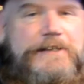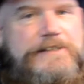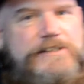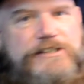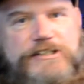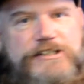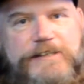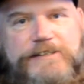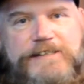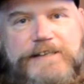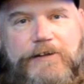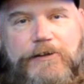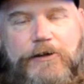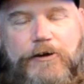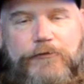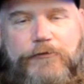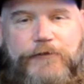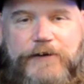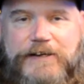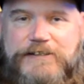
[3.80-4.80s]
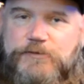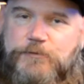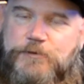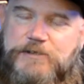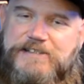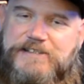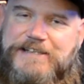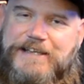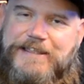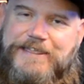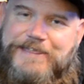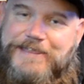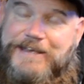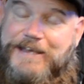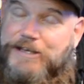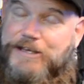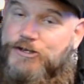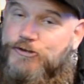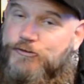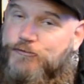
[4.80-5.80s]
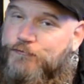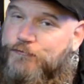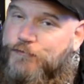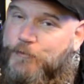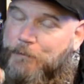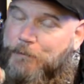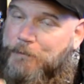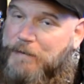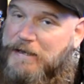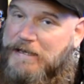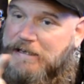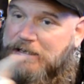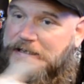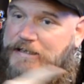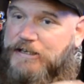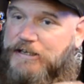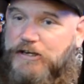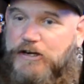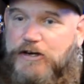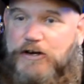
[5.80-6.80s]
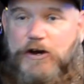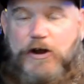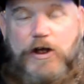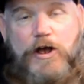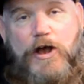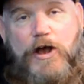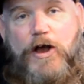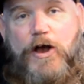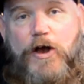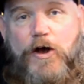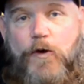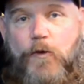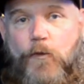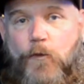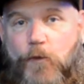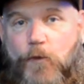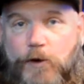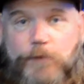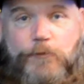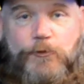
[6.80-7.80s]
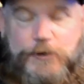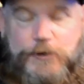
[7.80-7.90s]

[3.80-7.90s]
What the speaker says: is Jay's OutLaw Frags. I want to say thank you for being here one more